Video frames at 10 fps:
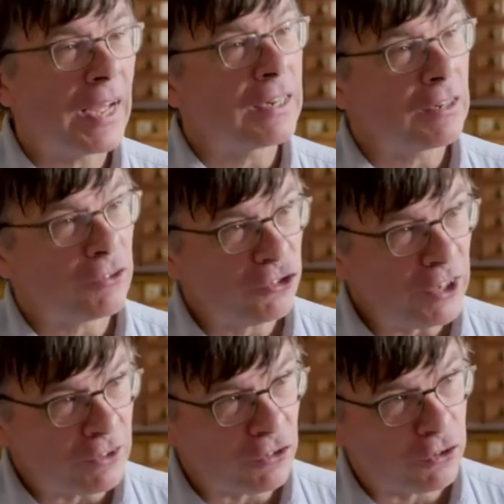And in a
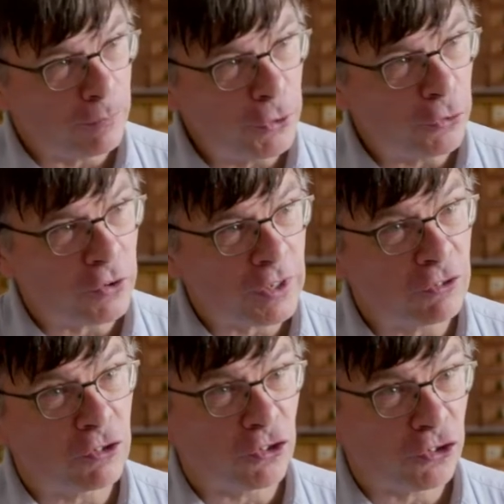sense, the music
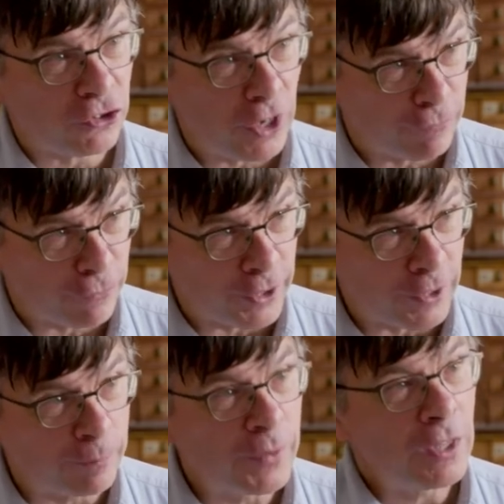is
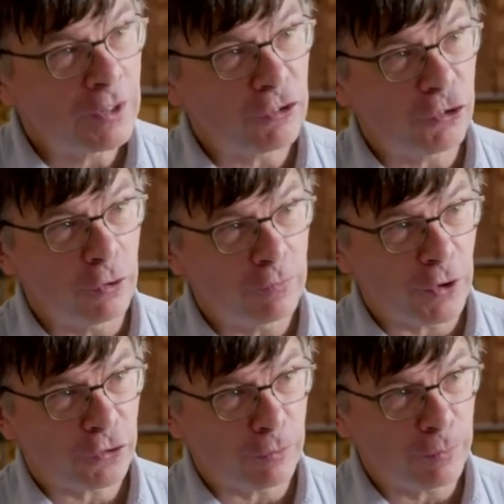discovering this
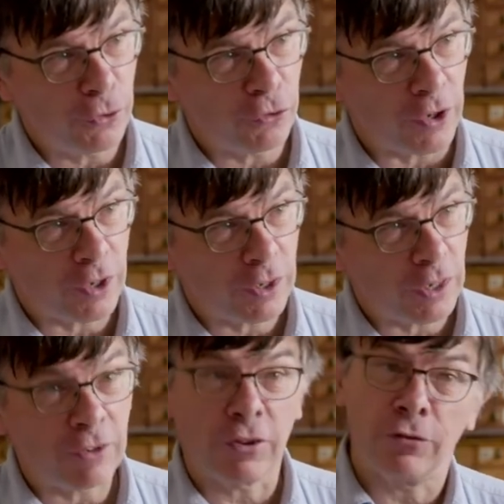universal music.
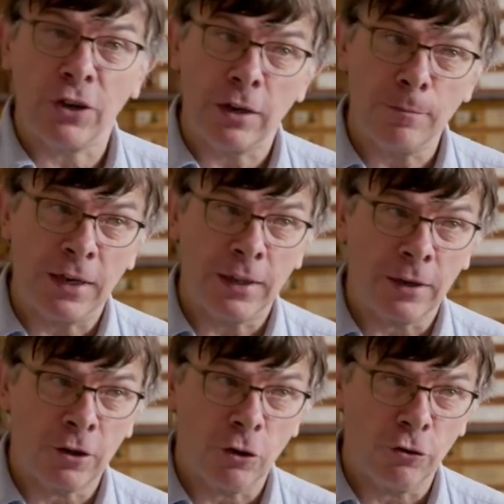And as I've said in many
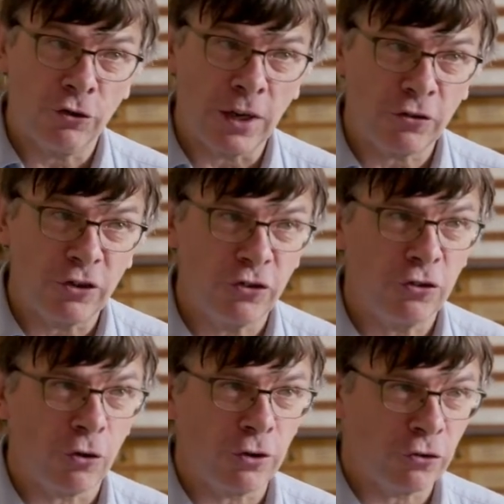other contexts, this is
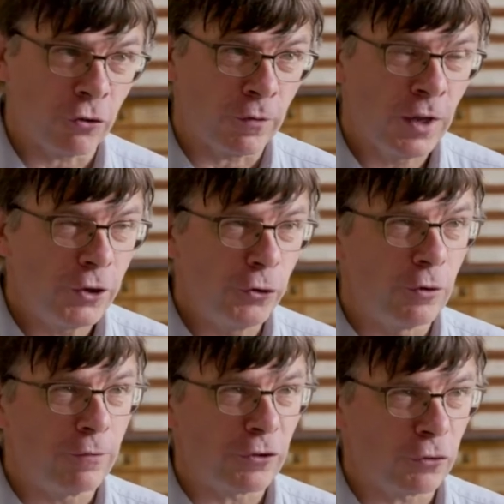not a sort of
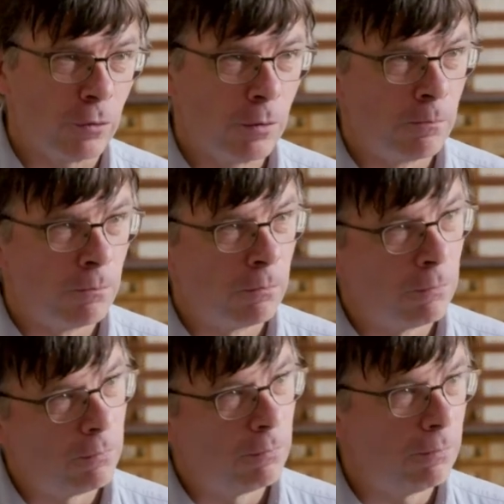universal
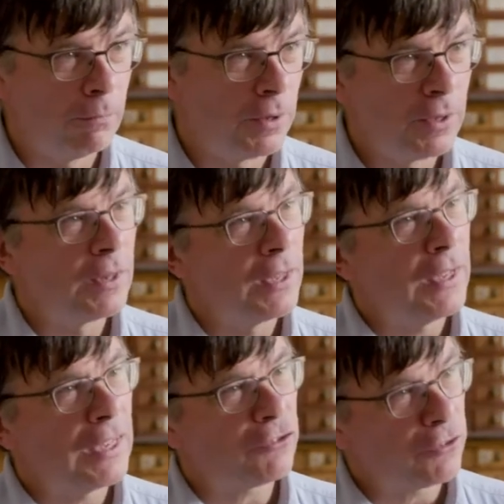
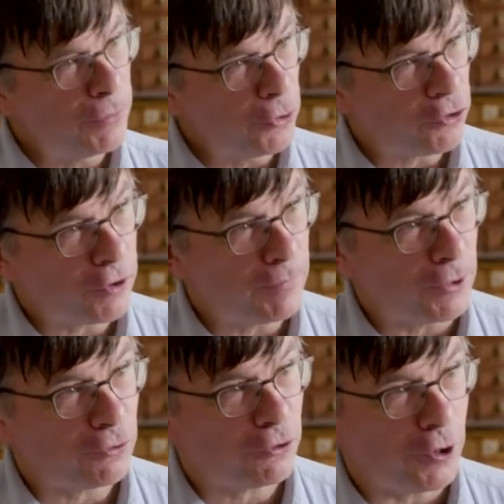it's the music of
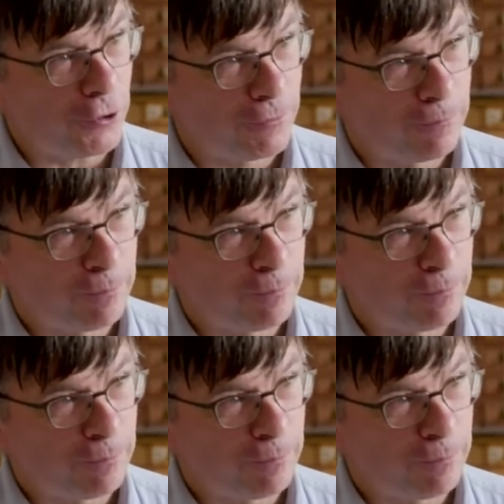Mozart.